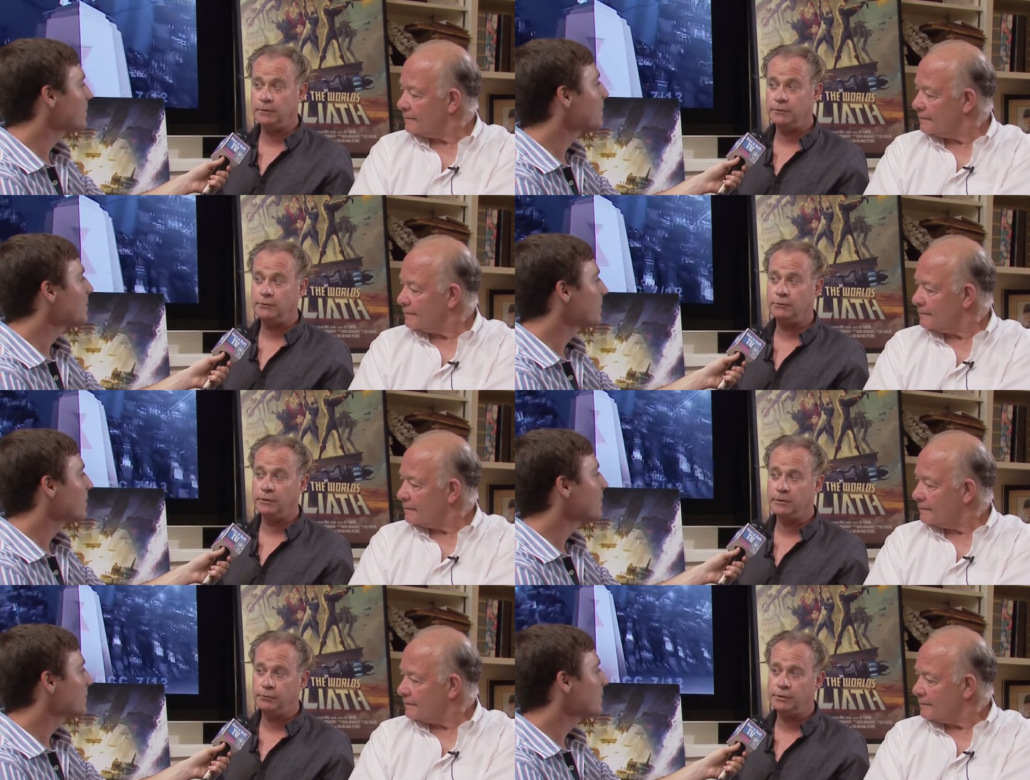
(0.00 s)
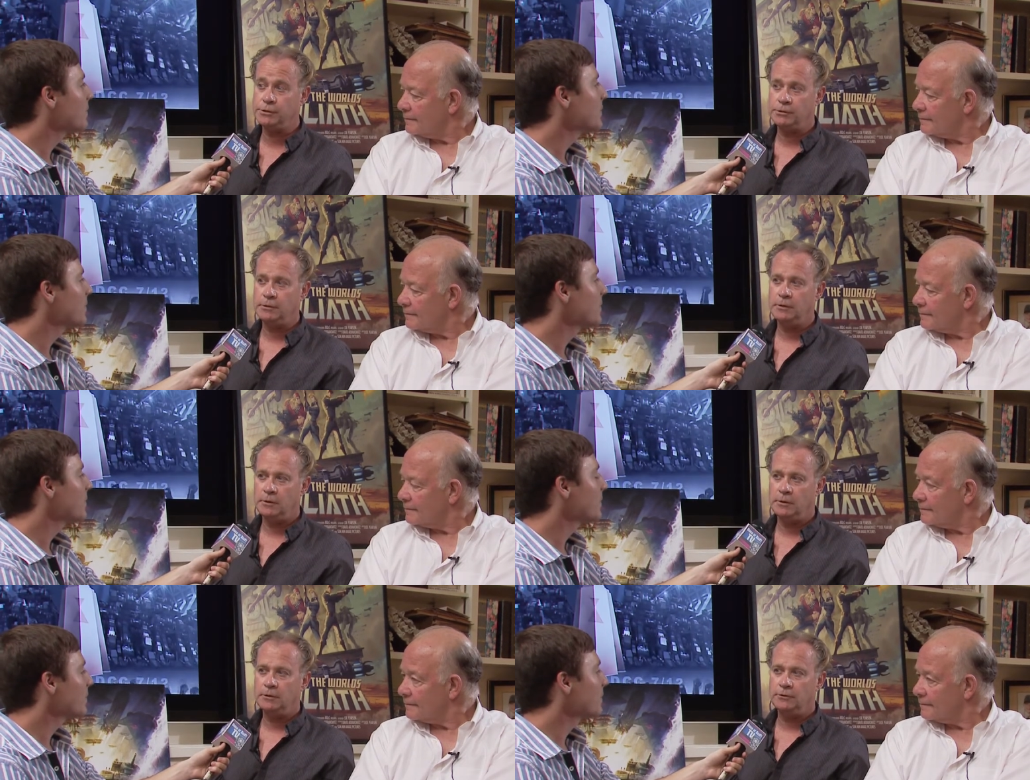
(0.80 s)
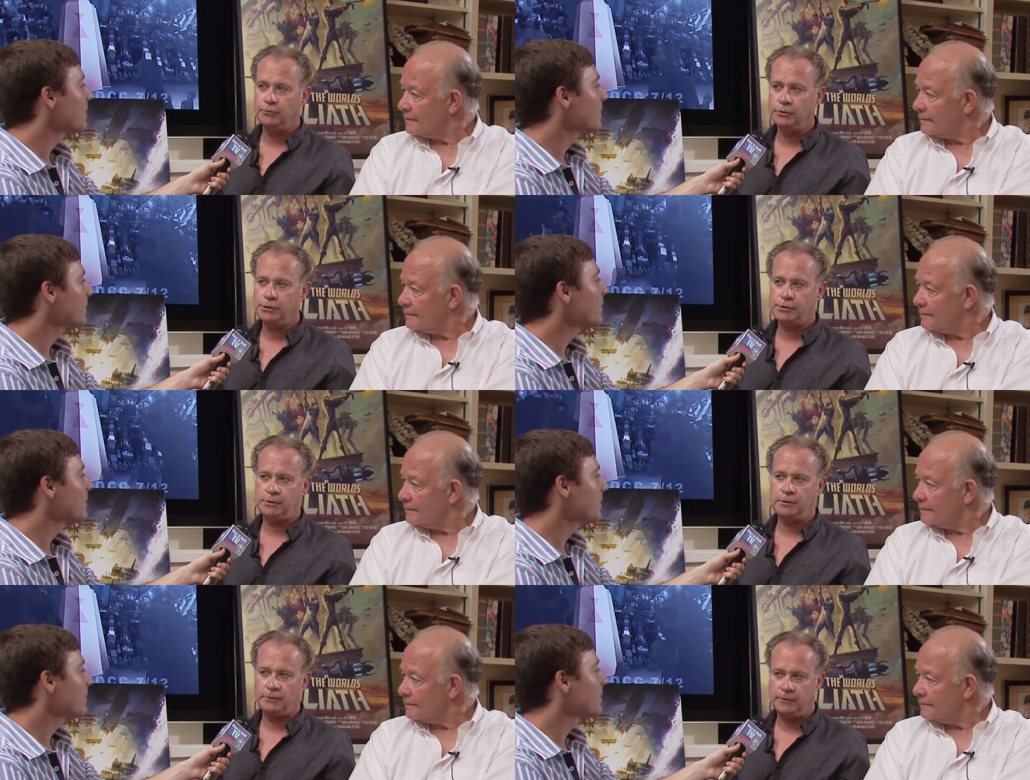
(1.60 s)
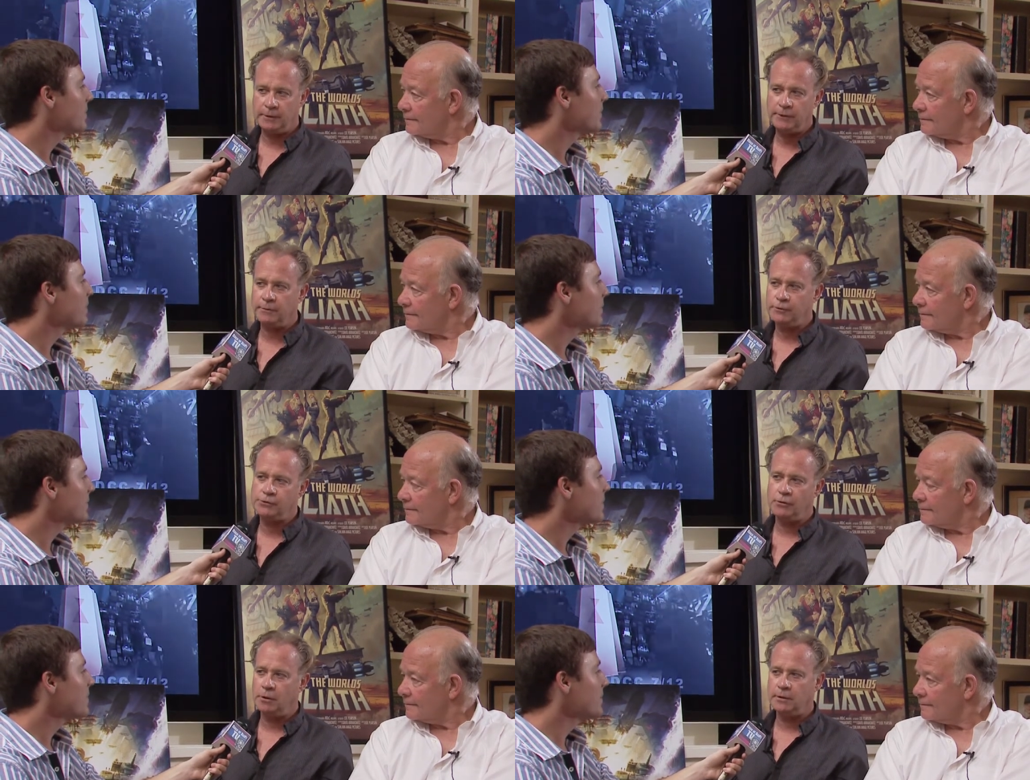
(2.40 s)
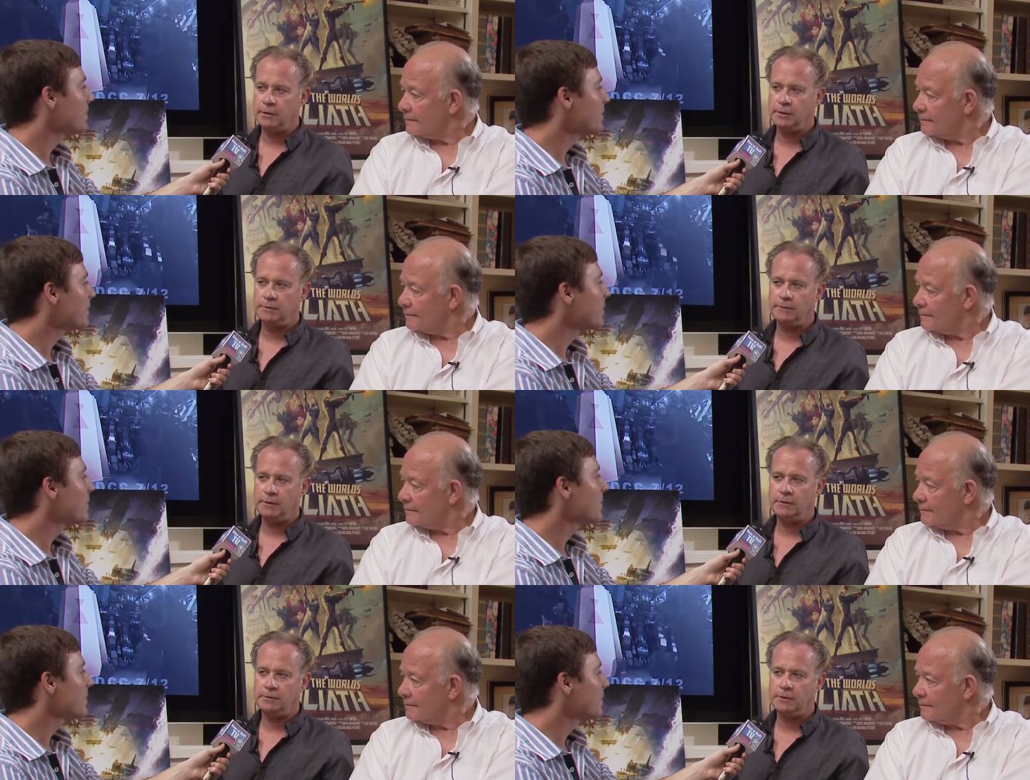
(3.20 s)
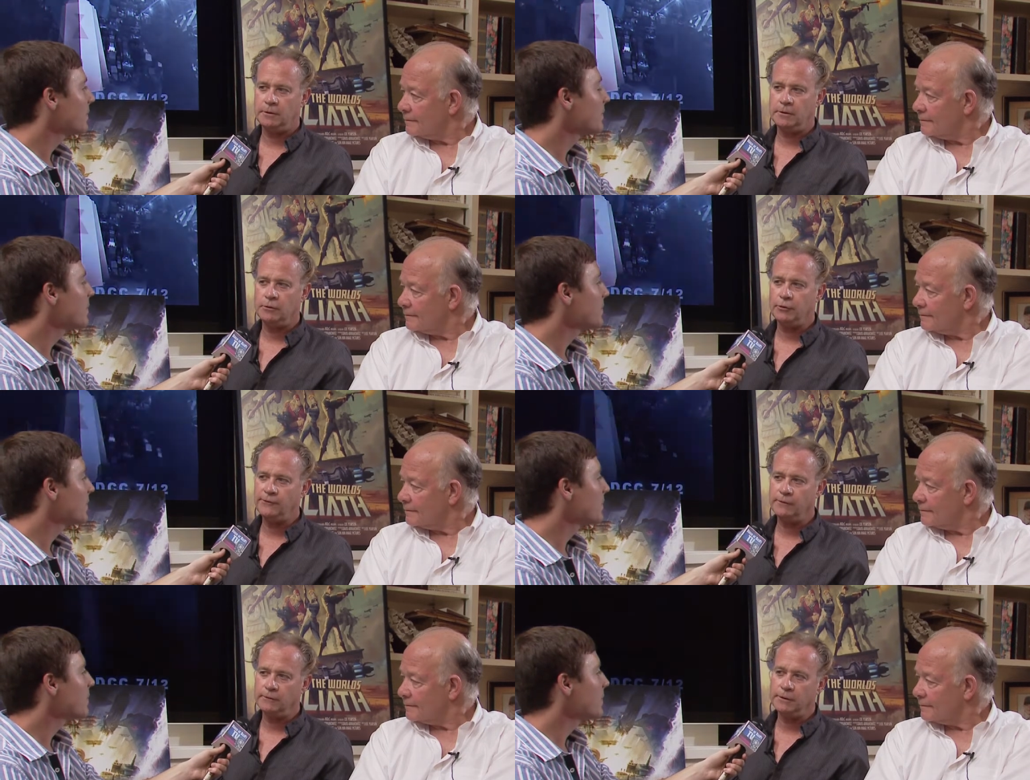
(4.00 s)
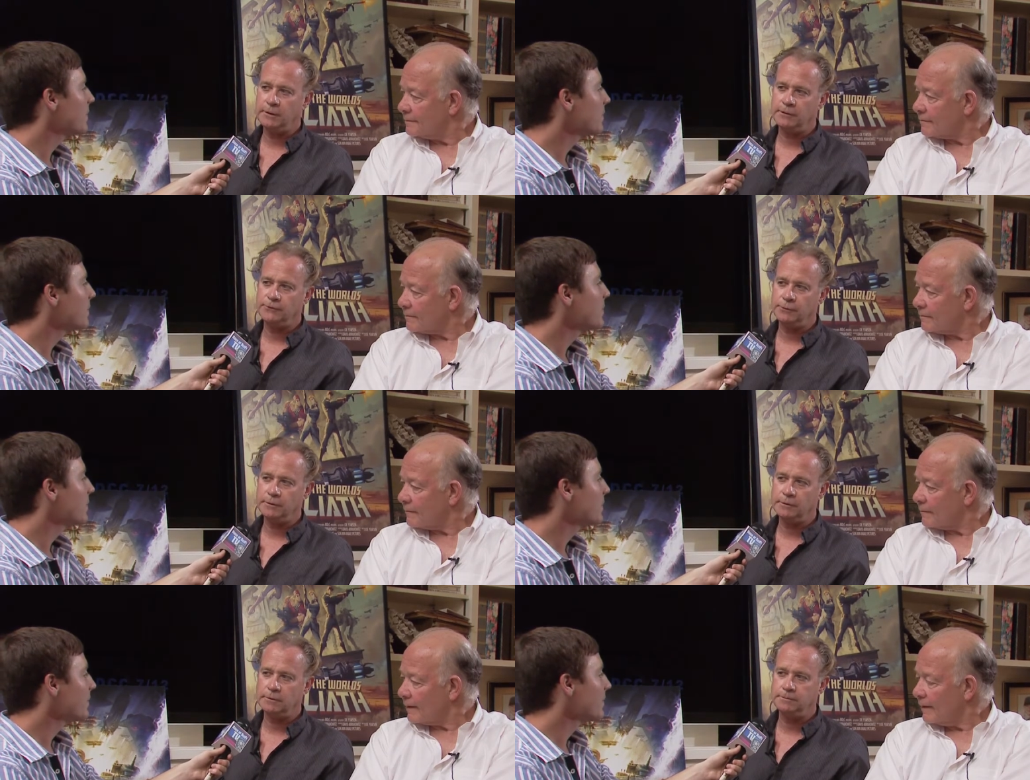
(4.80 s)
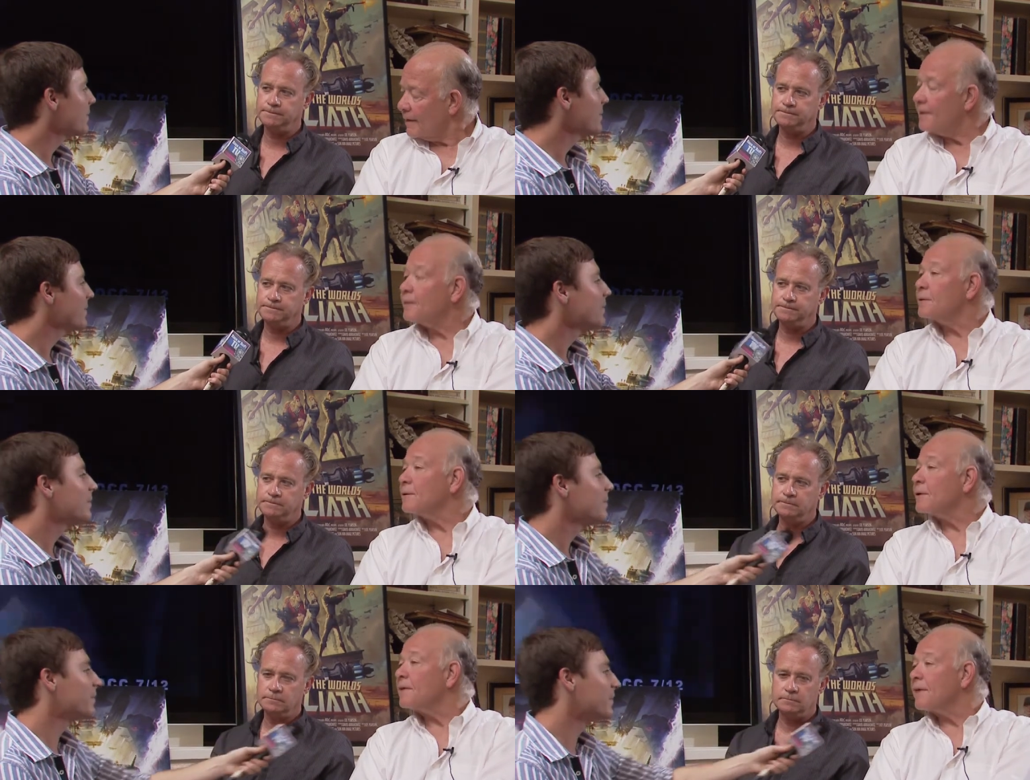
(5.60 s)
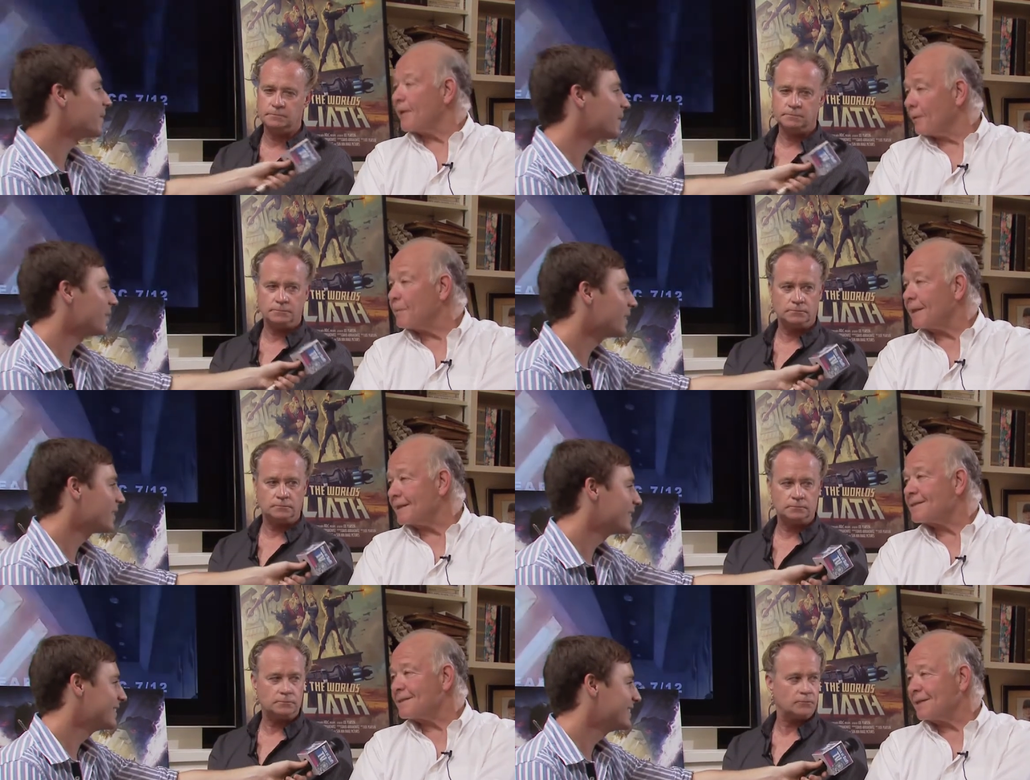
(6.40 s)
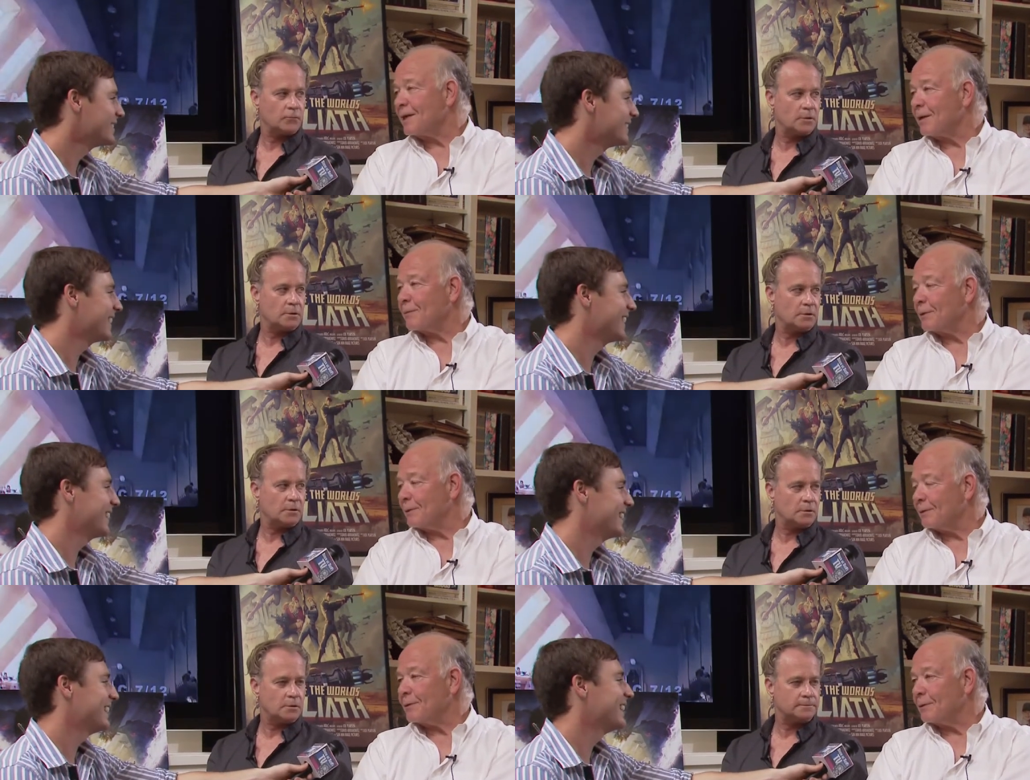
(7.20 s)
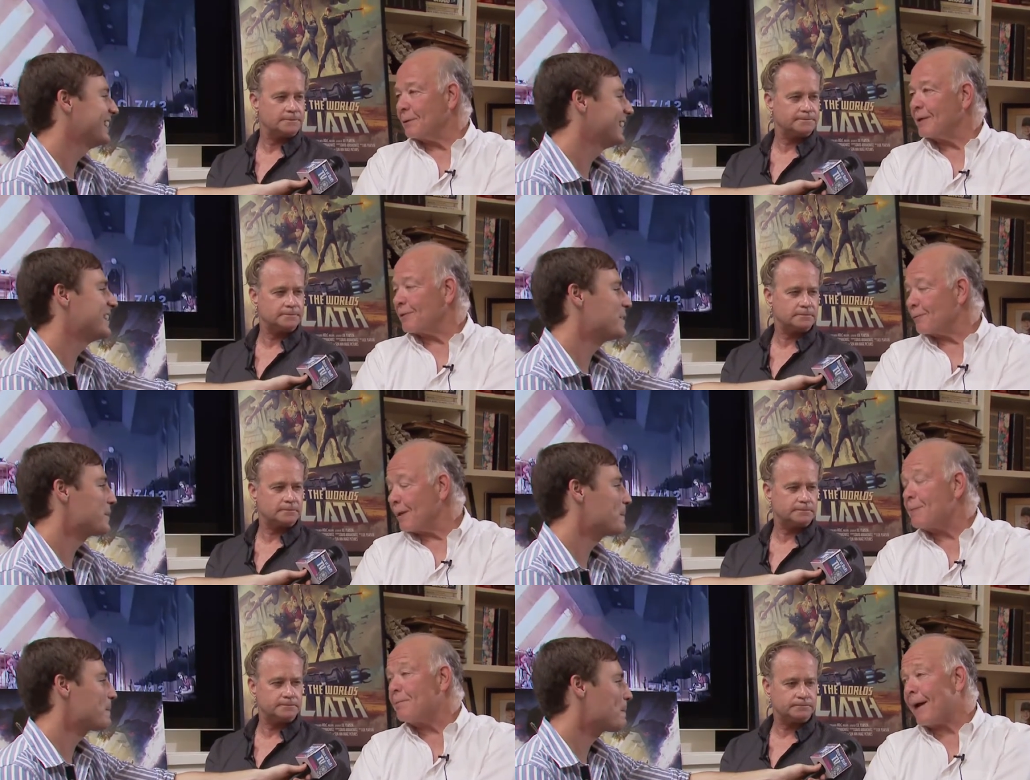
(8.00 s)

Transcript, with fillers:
Speaker 1: you know, to really push to push to make them as strong and, and uh, aggressive looking as we could.
Speaker 2: And then you look at the airplanes. Um, you, you look at the Red